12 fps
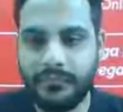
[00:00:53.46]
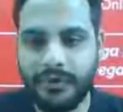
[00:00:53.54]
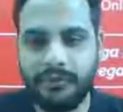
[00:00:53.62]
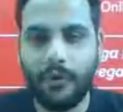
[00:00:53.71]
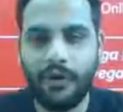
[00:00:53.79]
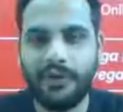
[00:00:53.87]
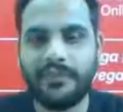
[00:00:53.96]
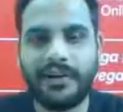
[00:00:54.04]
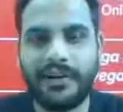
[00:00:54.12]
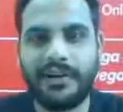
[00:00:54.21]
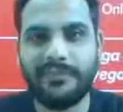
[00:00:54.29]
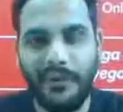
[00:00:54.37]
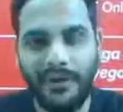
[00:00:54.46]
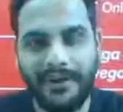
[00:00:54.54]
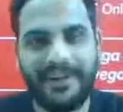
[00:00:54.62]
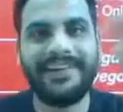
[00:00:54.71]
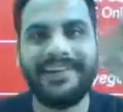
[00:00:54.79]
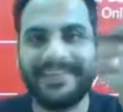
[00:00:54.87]
what is really
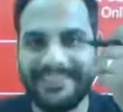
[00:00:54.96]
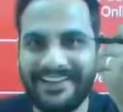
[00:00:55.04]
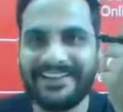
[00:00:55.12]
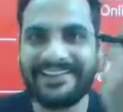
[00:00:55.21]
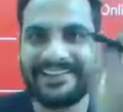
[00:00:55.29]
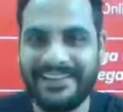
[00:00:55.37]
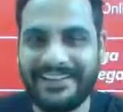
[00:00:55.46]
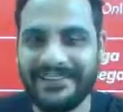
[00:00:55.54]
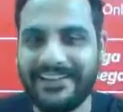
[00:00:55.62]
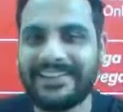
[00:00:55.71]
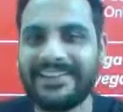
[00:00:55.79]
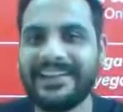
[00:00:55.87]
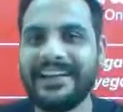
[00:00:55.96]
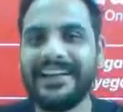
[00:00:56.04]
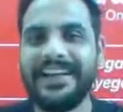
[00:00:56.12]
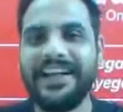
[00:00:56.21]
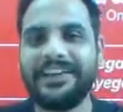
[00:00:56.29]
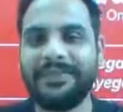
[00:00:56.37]
important that the syllabus
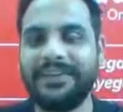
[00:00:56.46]
has been